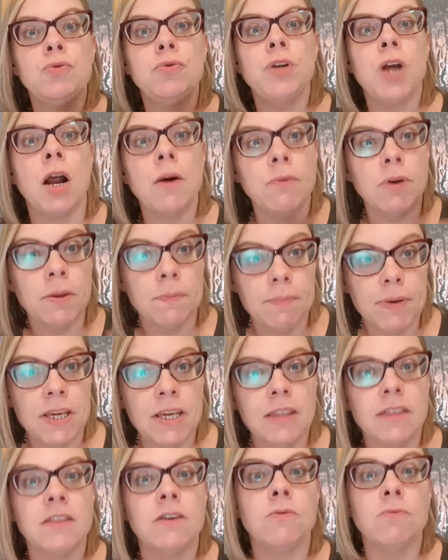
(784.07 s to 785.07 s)
not
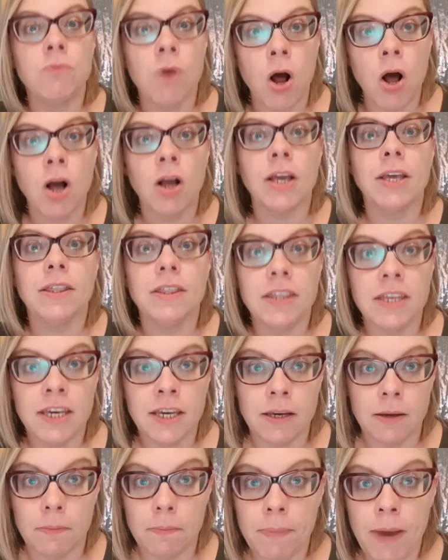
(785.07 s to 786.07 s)
repeat the wrong
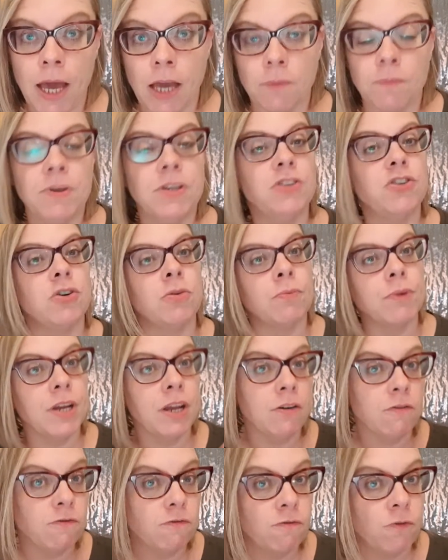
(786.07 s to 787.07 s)
thing back, because you're
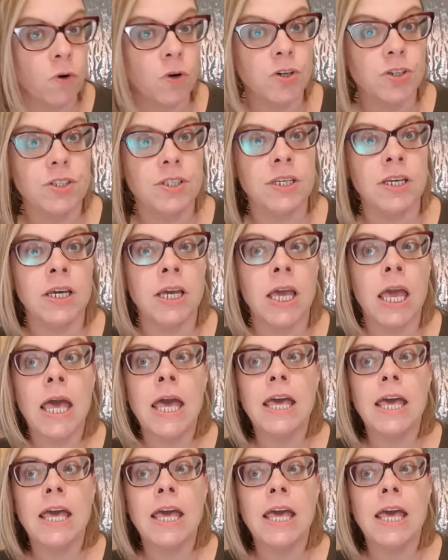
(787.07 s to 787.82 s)
reinforcing